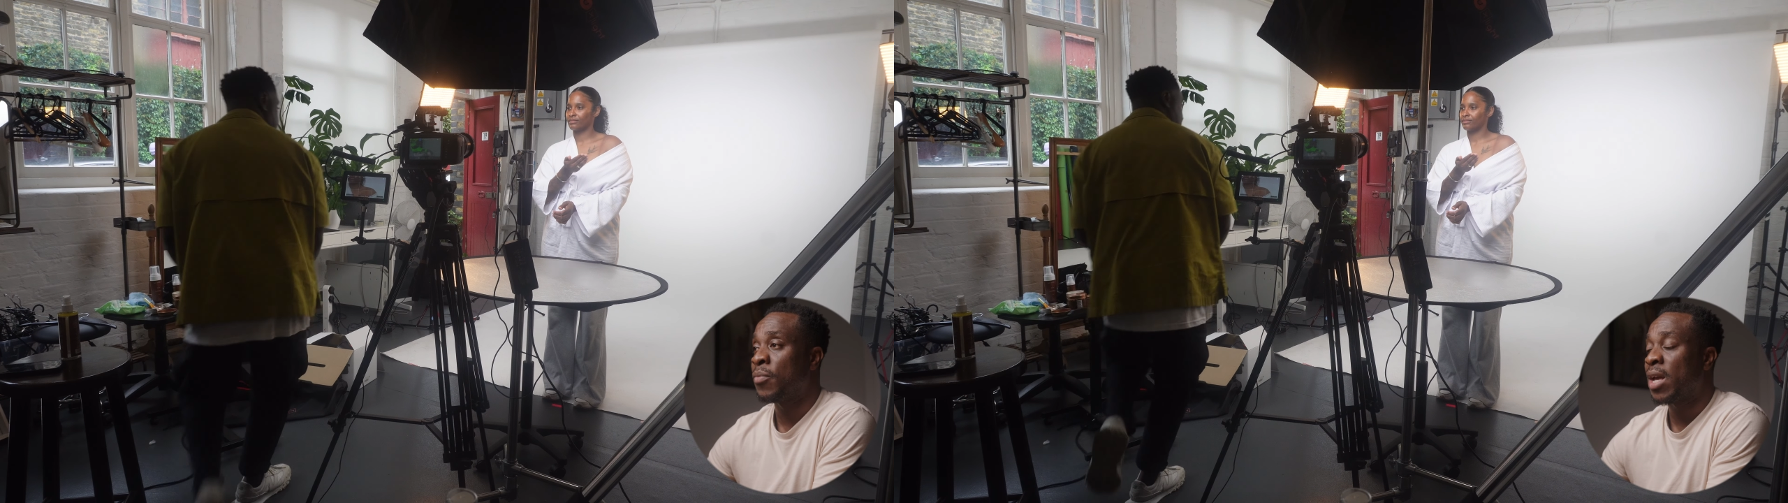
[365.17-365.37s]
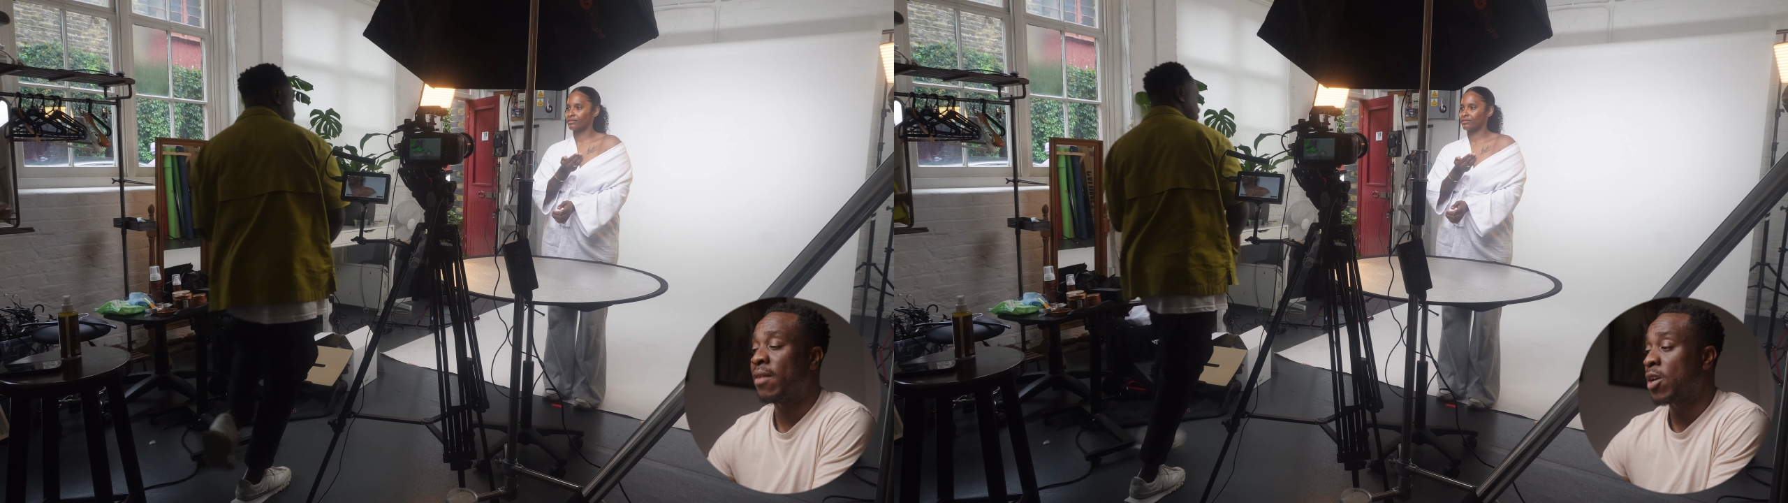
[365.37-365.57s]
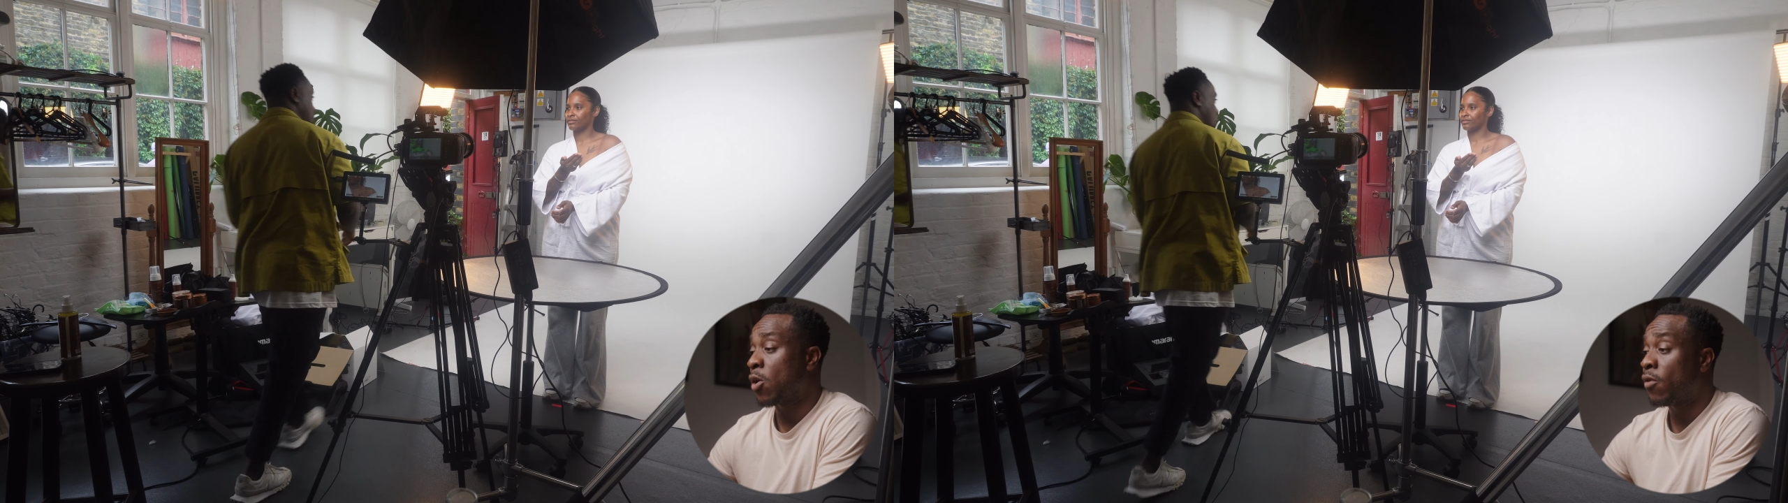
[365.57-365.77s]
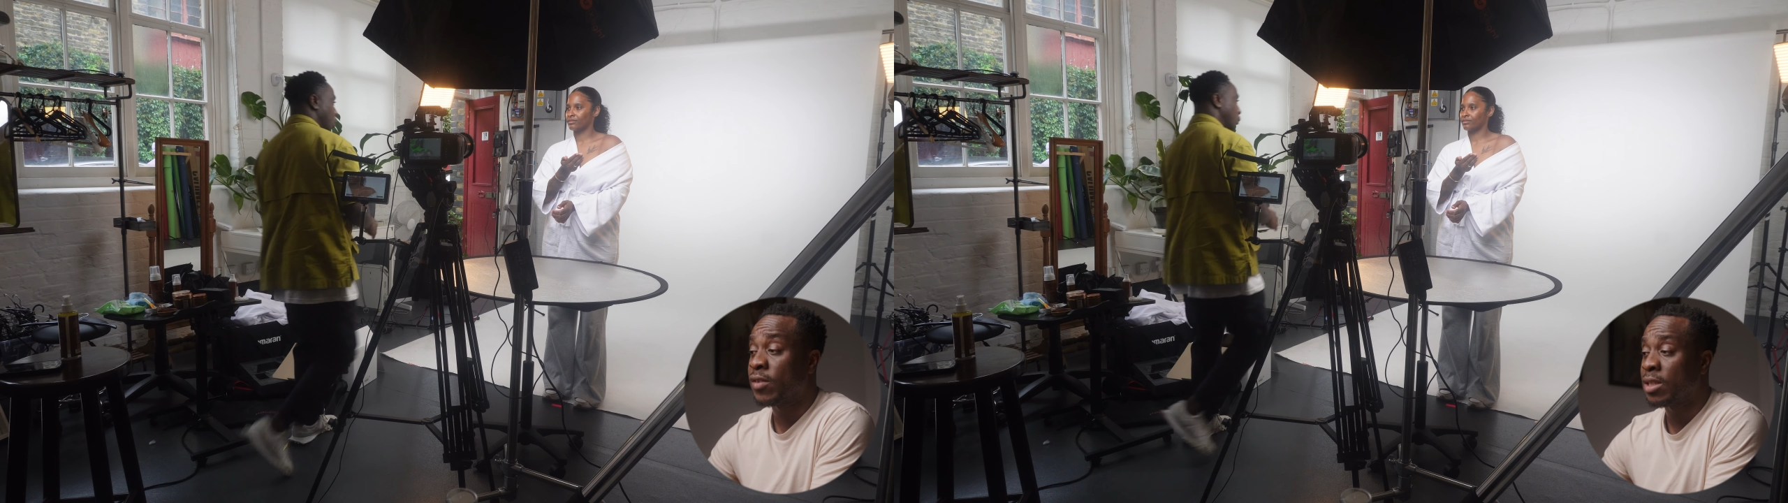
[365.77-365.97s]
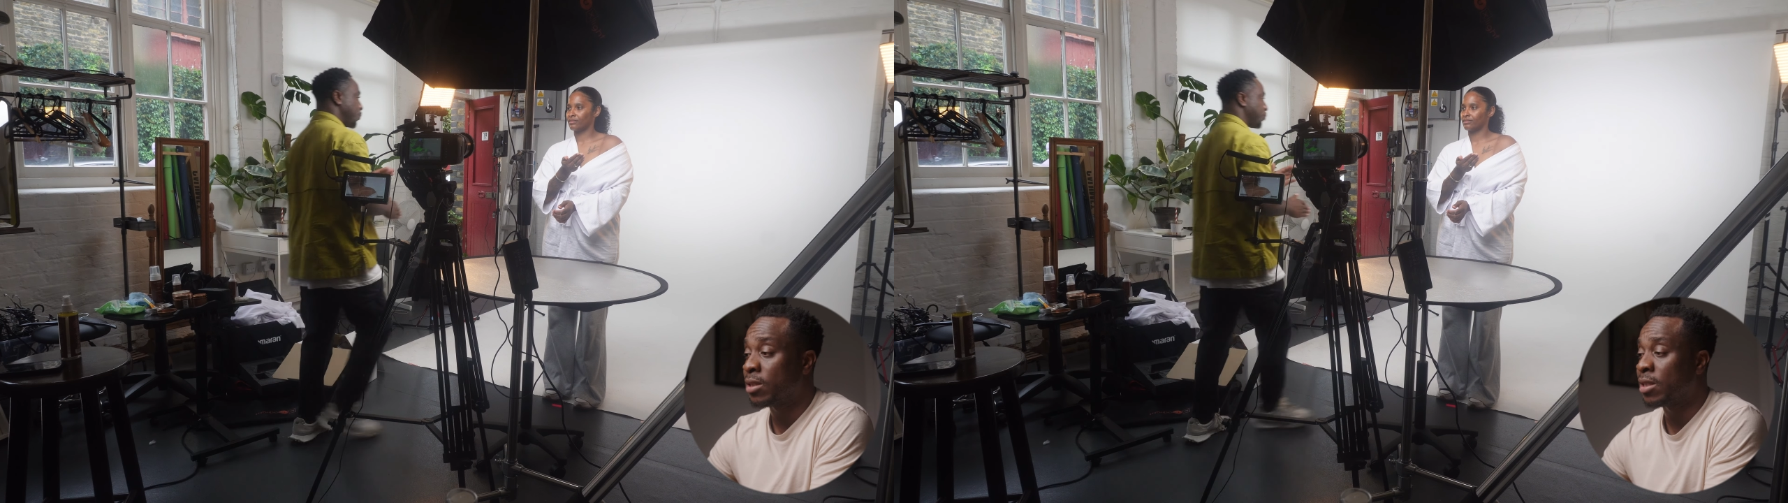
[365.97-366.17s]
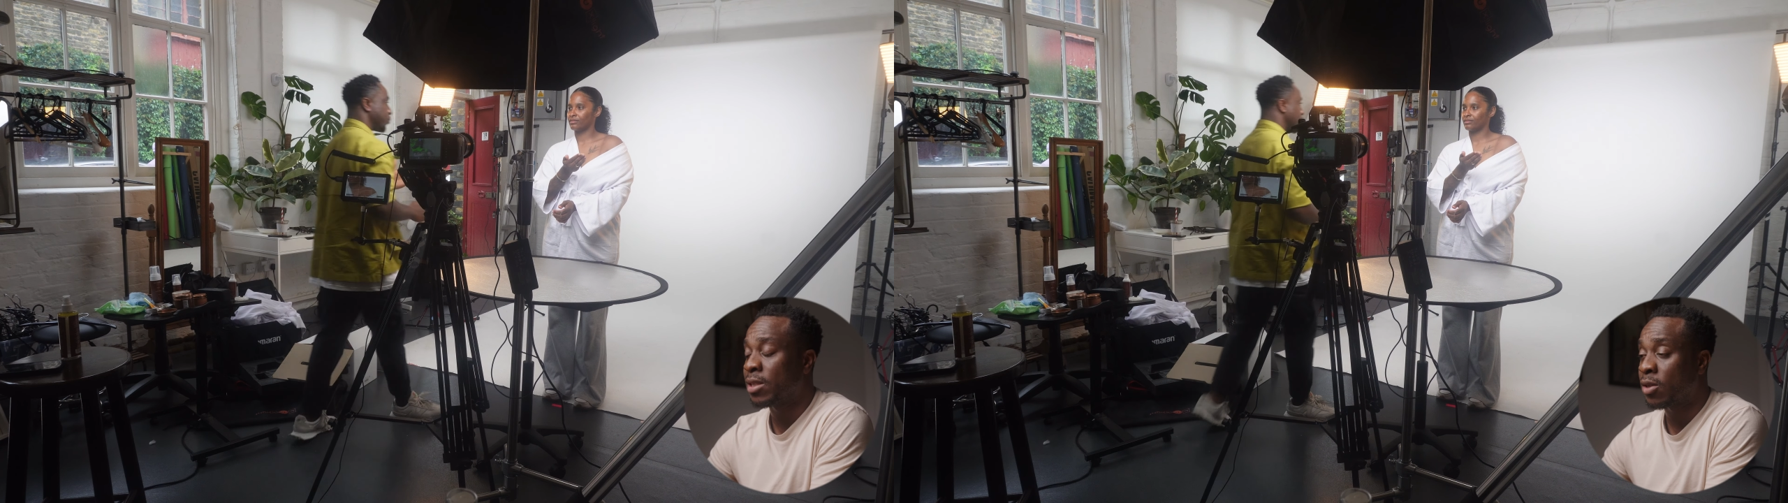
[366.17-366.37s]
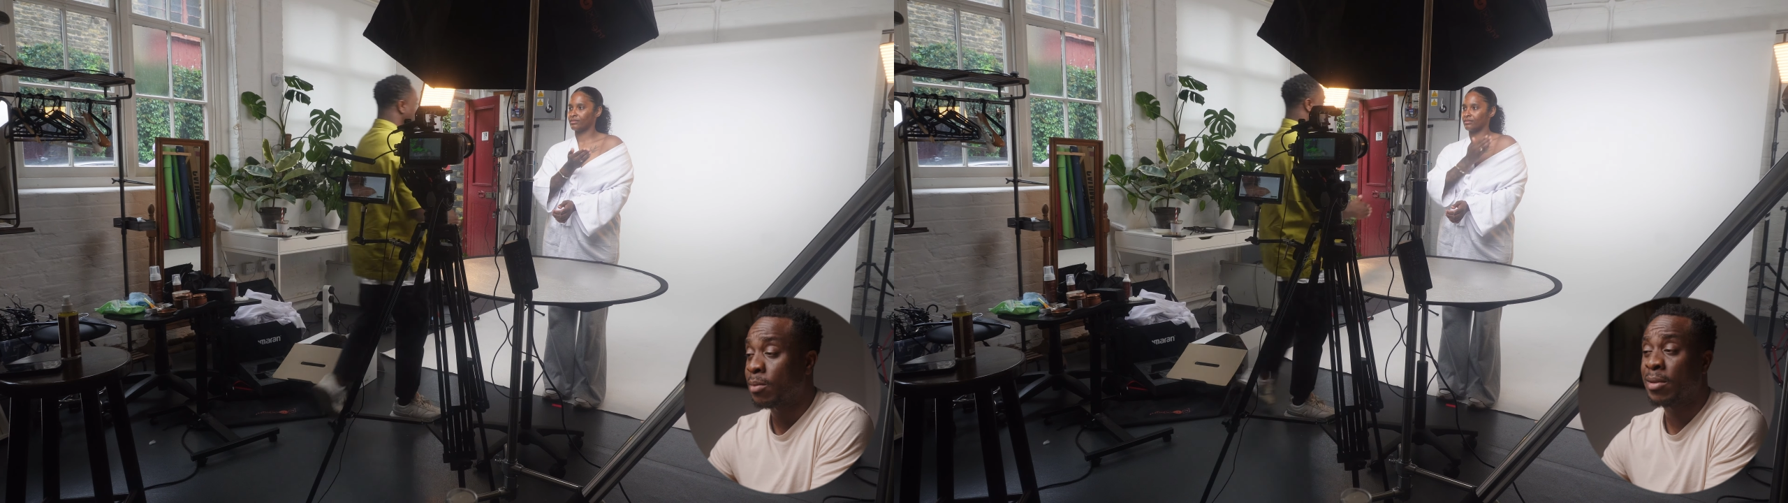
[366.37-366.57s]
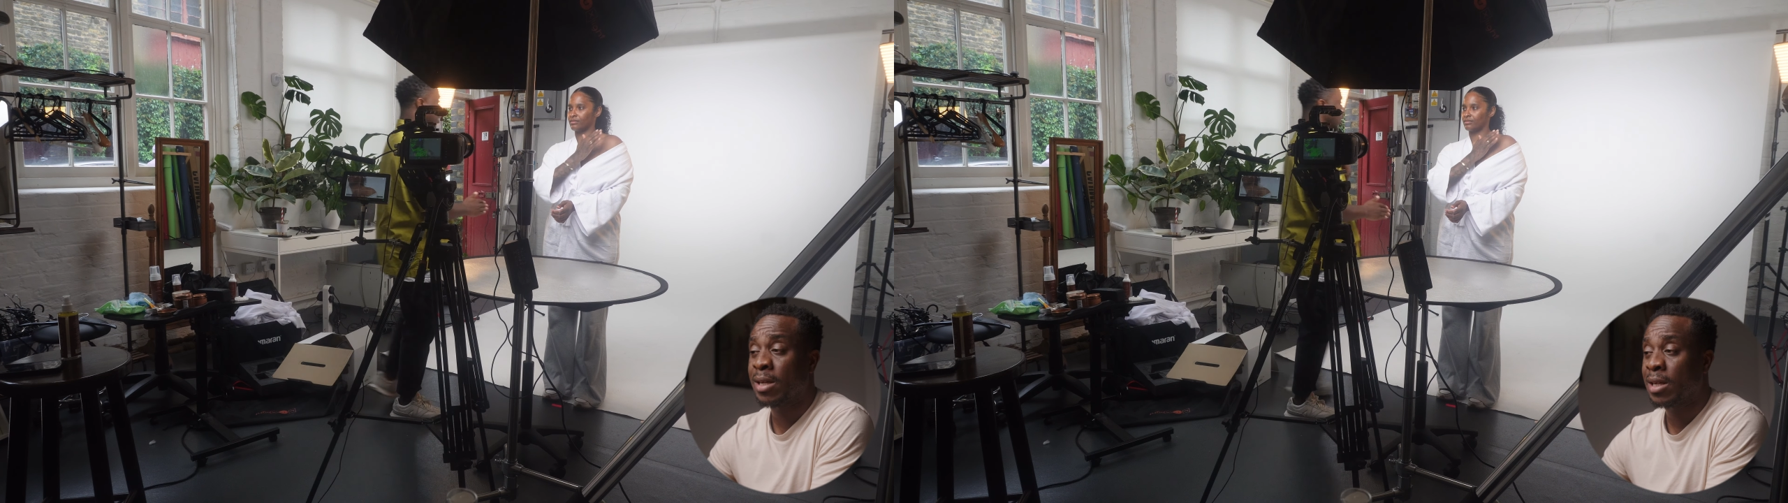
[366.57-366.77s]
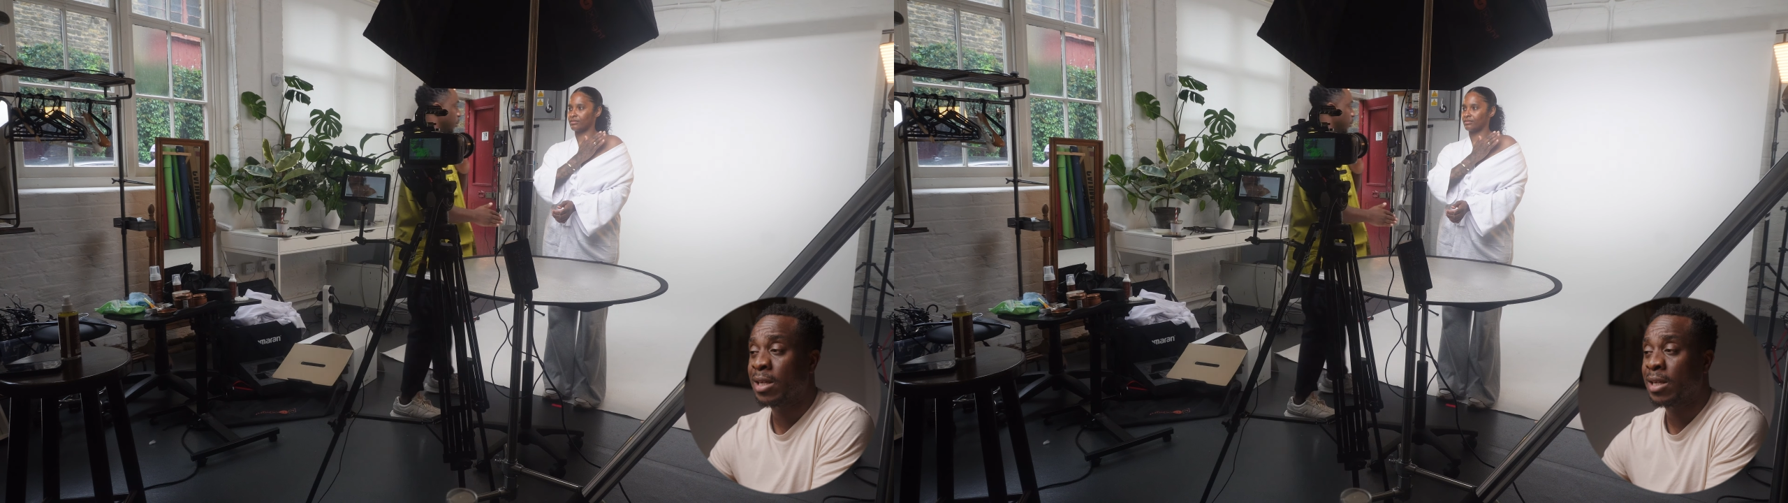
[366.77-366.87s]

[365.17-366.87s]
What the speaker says: have that confidence to tell them,